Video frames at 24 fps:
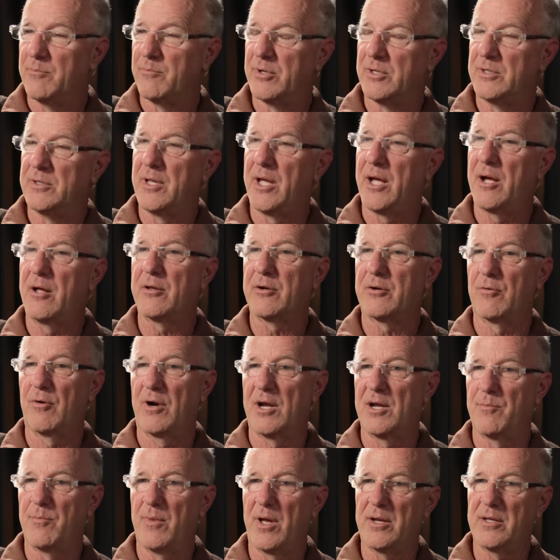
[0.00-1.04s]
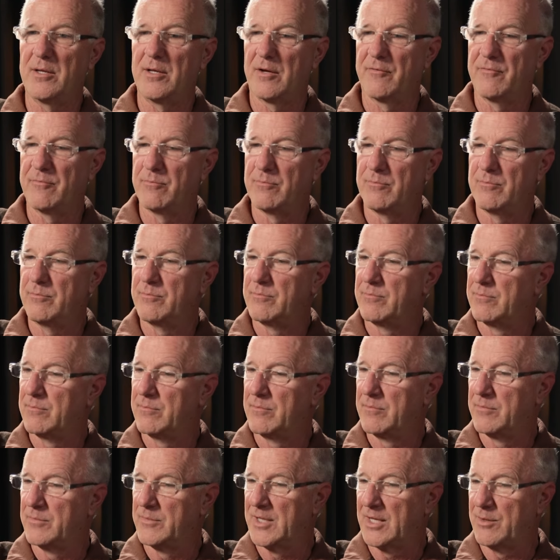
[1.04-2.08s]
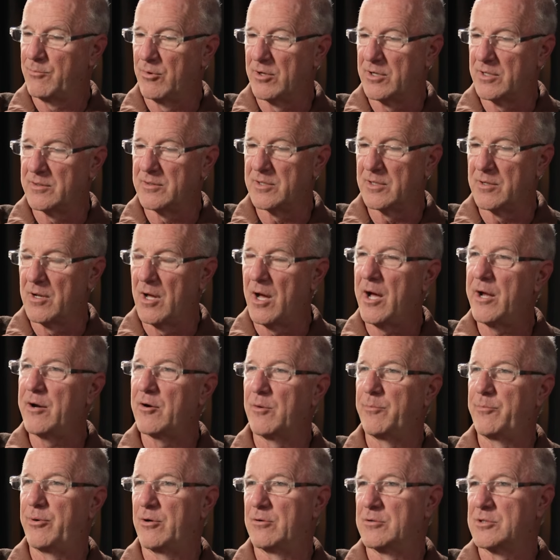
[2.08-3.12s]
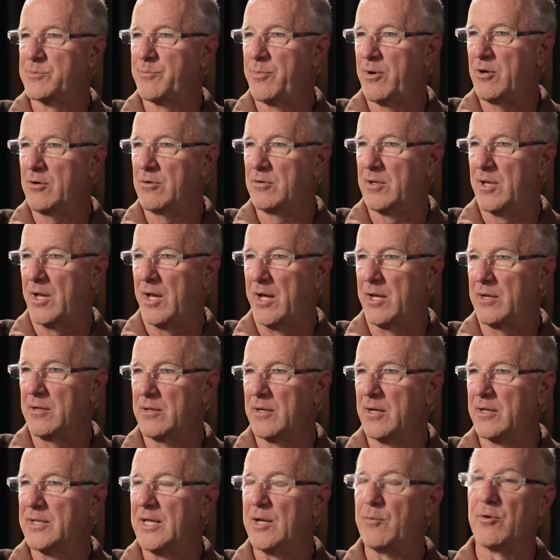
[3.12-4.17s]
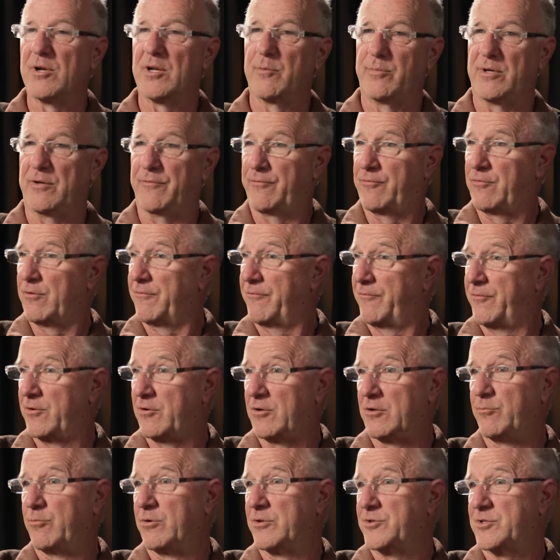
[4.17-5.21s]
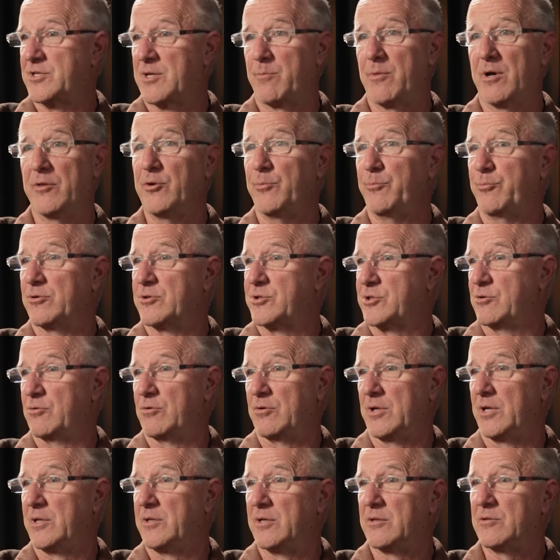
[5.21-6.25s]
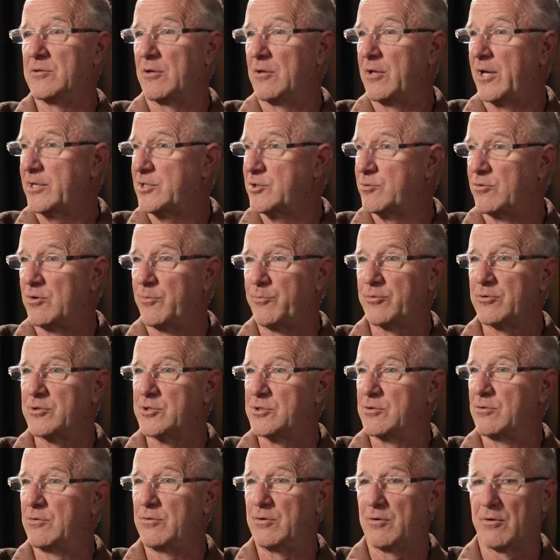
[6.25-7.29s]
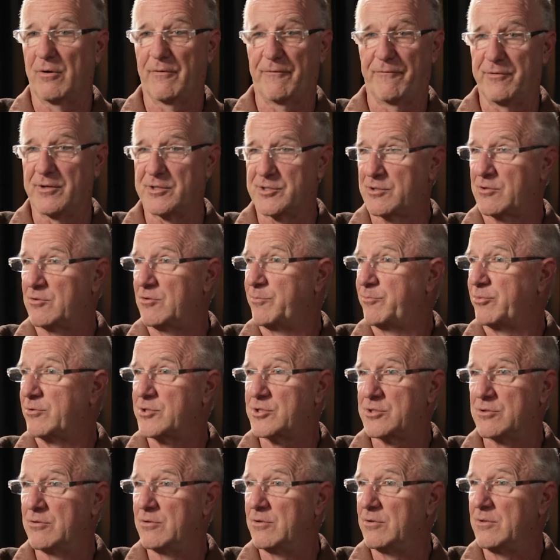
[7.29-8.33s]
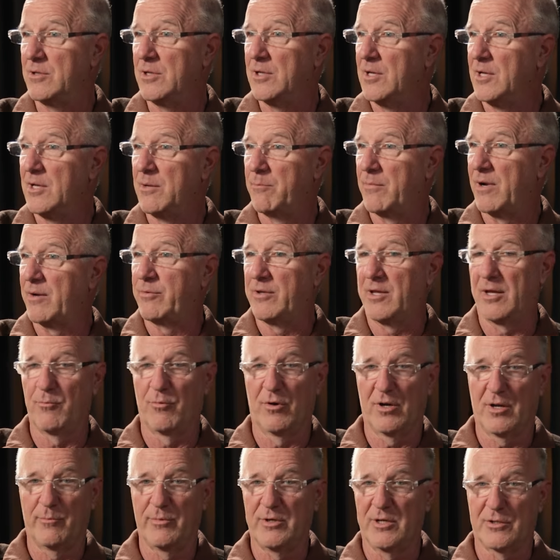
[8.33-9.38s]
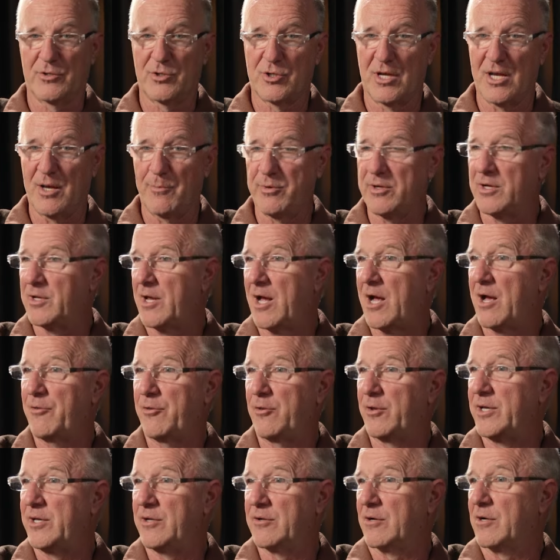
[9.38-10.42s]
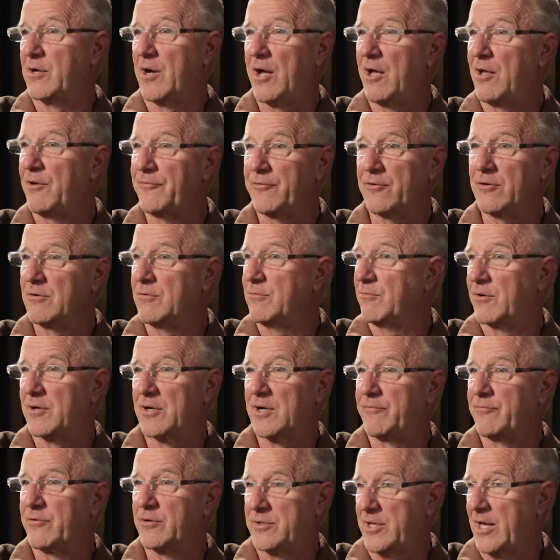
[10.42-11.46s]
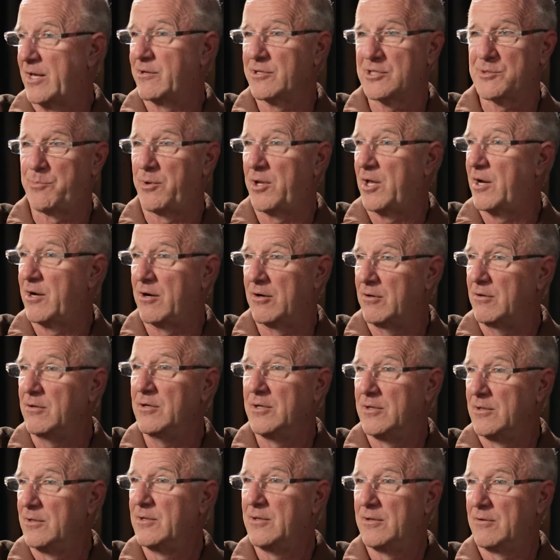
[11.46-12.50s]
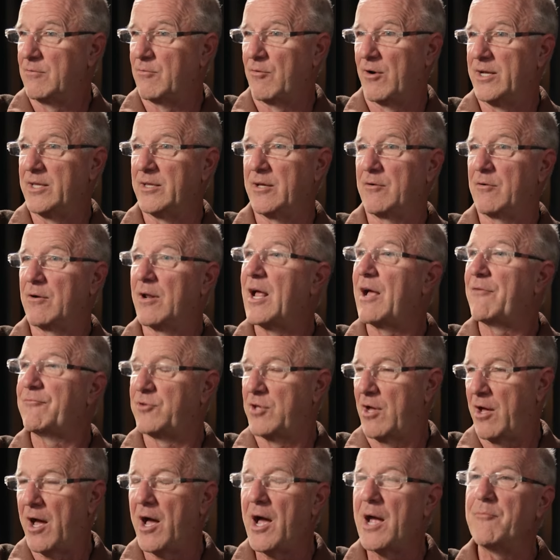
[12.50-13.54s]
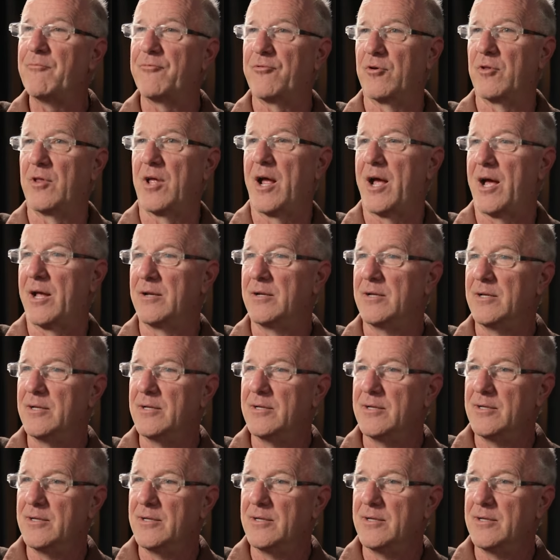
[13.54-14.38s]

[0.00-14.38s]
But now a great many of them, they want to deny or postpone that, and they want to be fulfilled with some other pursuit, an intellectual pursuit mm-hmm. or a physical pursuit. Maybe they want to be a champion athlete, a golfer, whatever, tennis mm-hmm. player, mm-hmm. right? They don't have time for that.